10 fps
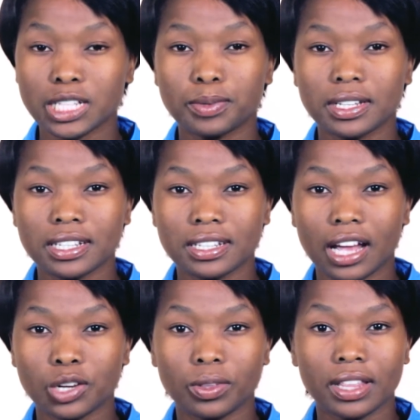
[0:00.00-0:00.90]
been
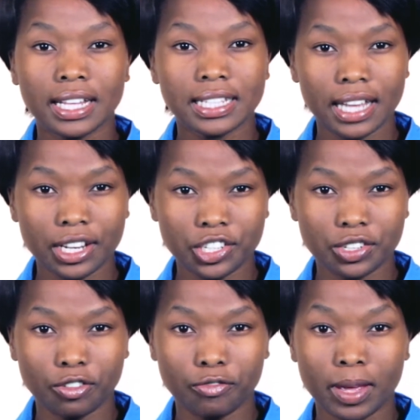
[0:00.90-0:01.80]
designed with the intention
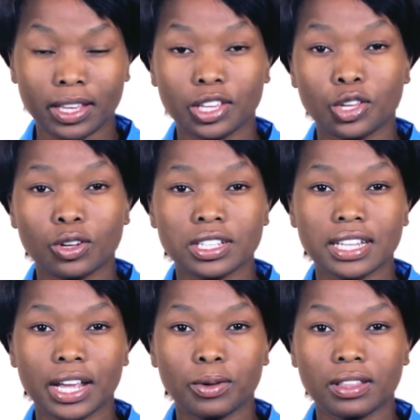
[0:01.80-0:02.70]
of making your
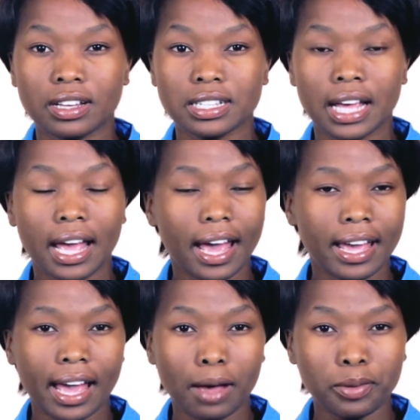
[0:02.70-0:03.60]
stay with us a
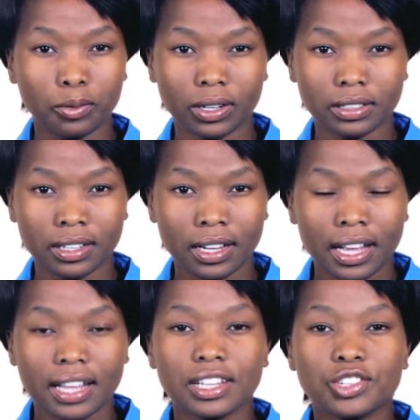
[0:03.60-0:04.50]
happy one.
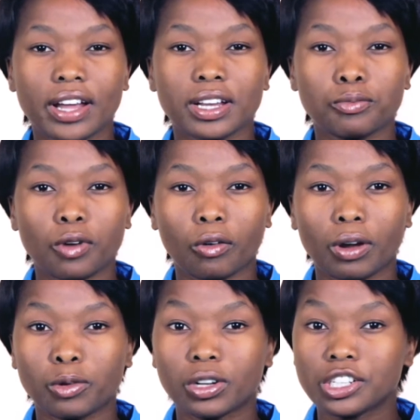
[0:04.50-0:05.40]
The training program
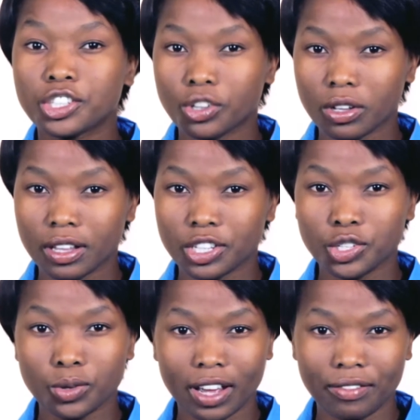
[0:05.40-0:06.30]
will ensure that you
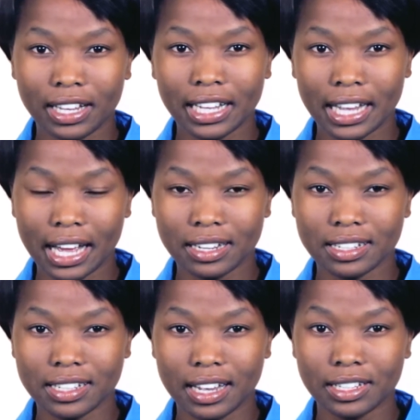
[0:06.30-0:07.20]
have a clear
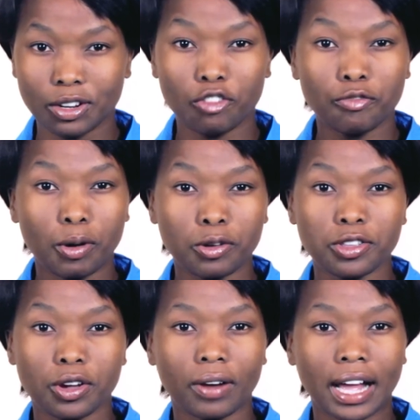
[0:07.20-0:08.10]
understanding of both
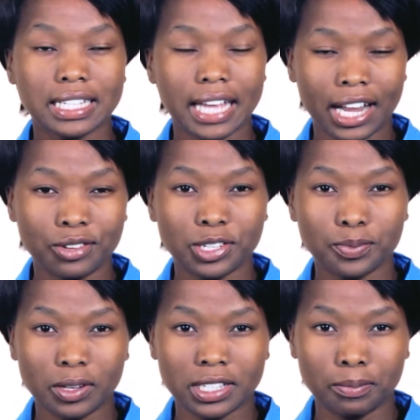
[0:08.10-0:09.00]
your rights and
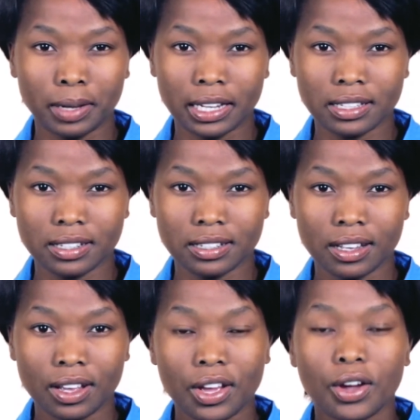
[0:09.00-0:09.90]
responsibilities.
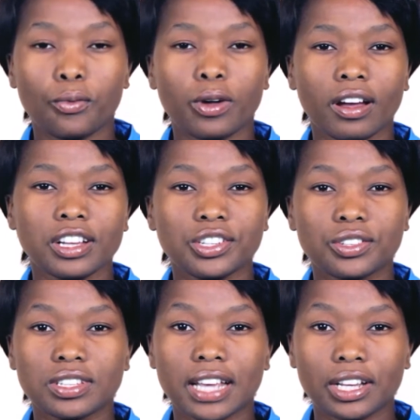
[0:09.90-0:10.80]
We urge you to
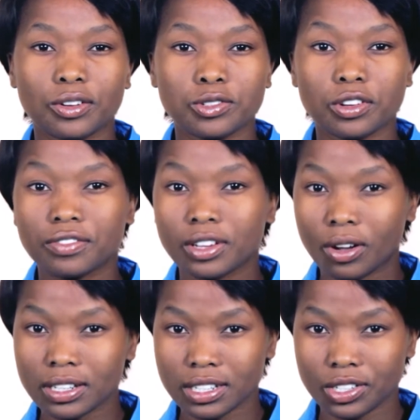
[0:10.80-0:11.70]
take note of the
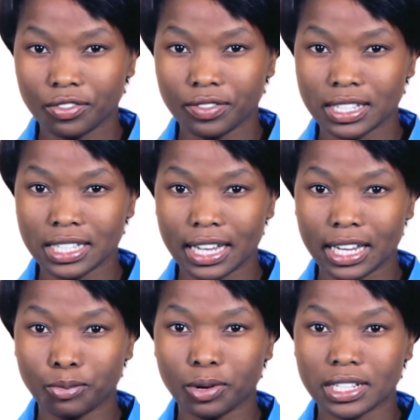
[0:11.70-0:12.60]
content of this tenant
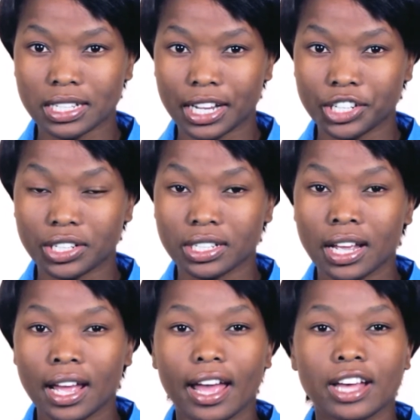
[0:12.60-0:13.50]
presentation,
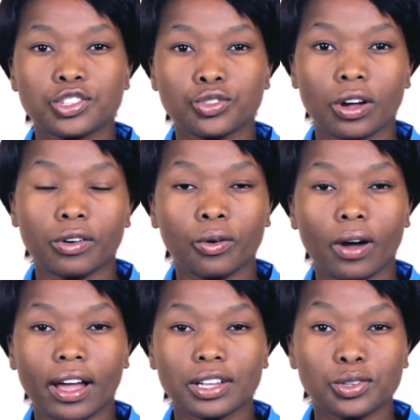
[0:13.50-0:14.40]
as you are
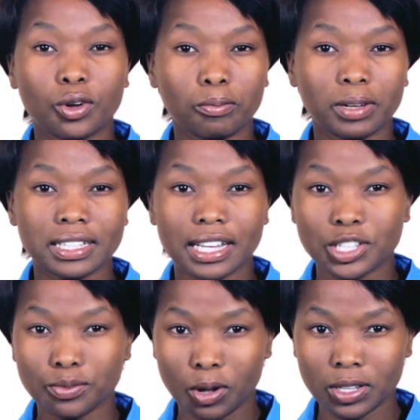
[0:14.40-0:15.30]
required to complete a
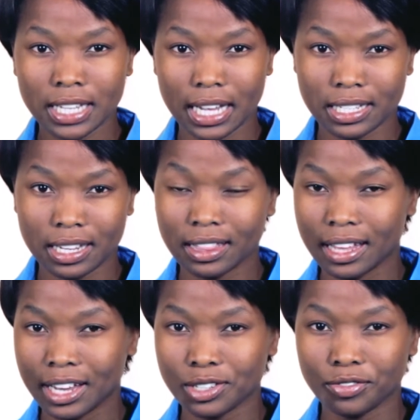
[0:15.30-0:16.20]
small test at the
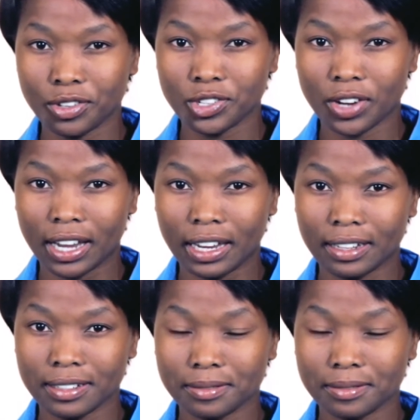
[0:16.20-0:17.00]
end of your training.